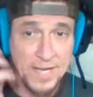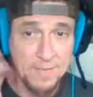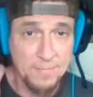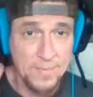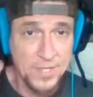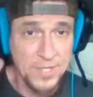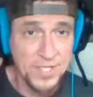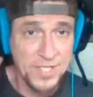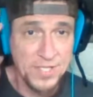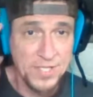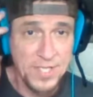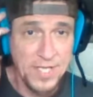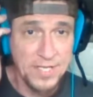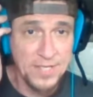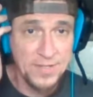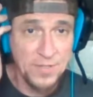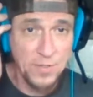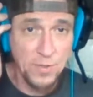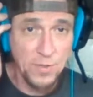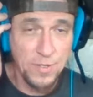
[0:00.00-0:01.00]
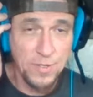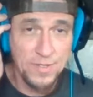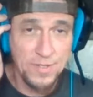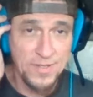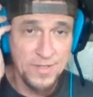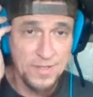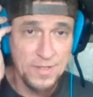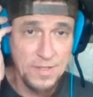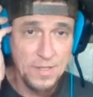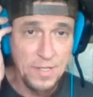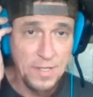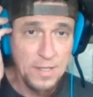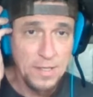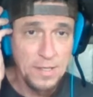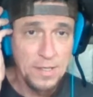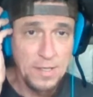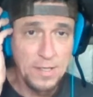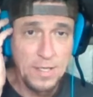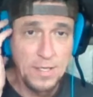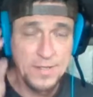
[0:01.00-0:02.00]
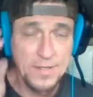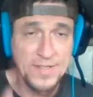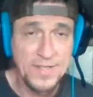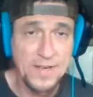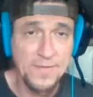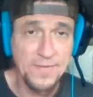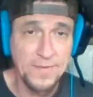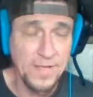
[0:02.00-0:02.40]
merchandise orders, and stuff.